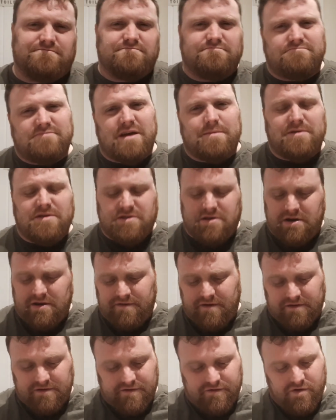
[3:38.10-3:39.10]
maybe
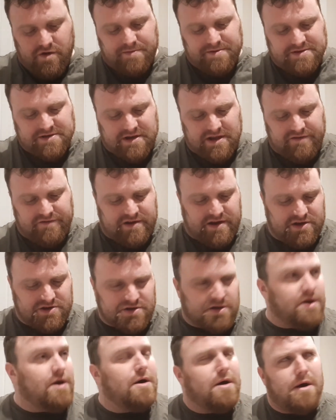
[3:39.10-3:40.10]
35 to 40% even,
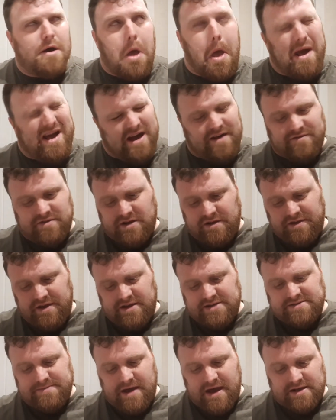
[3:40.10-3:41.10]
actually. Haven't done the
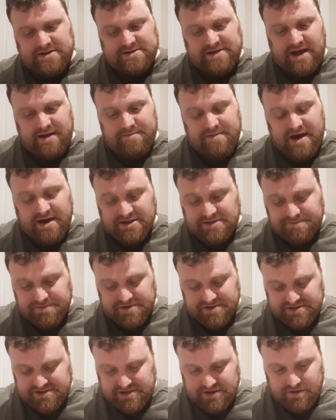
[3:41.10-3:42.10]
exact maths,
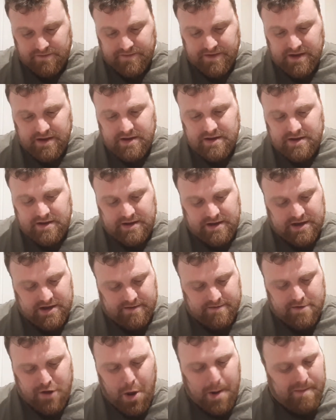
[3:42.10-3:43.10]
but still,
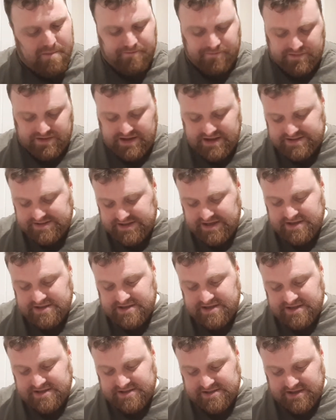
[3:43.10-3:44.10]
it's easy
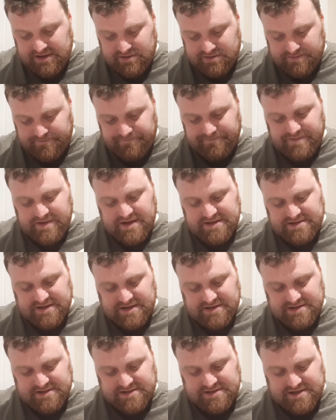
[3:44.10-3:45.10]

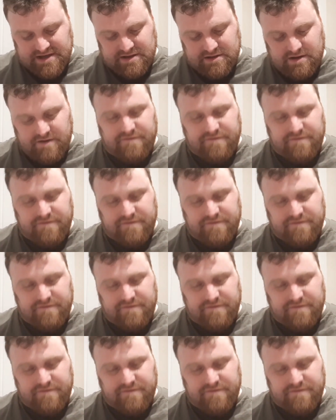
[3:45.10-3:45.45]
to see though